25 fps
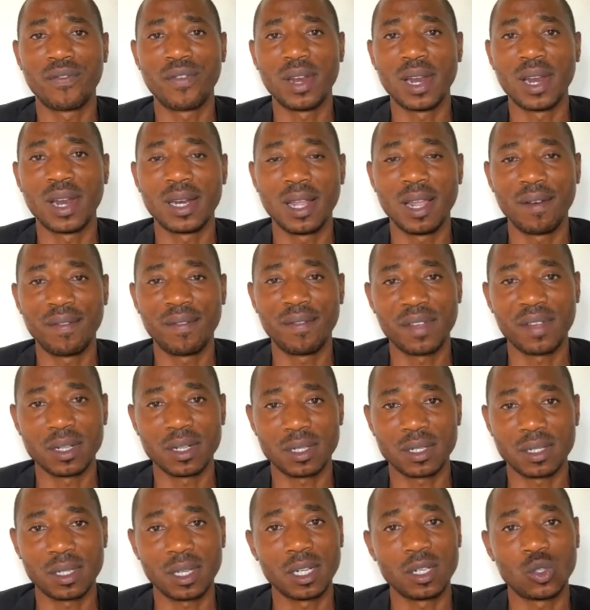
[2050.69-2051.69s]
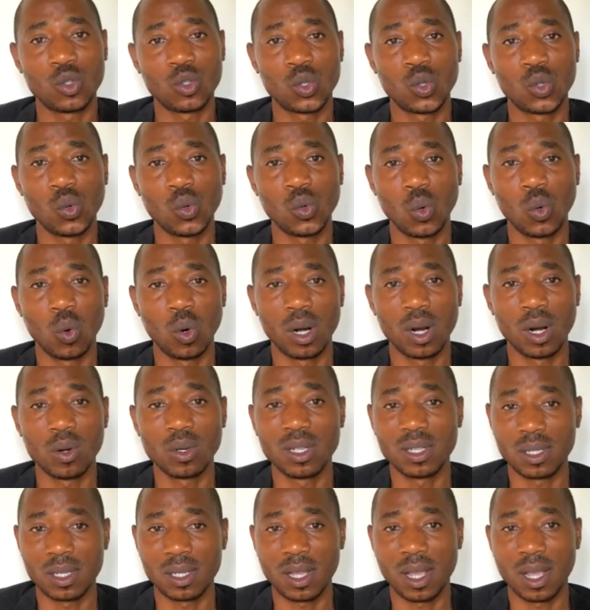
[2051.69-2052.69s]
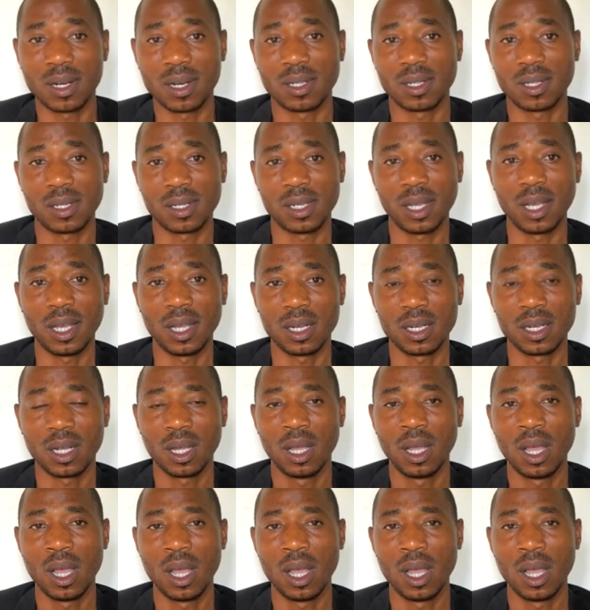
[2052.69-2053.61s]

Philadelphian state to Laodicean state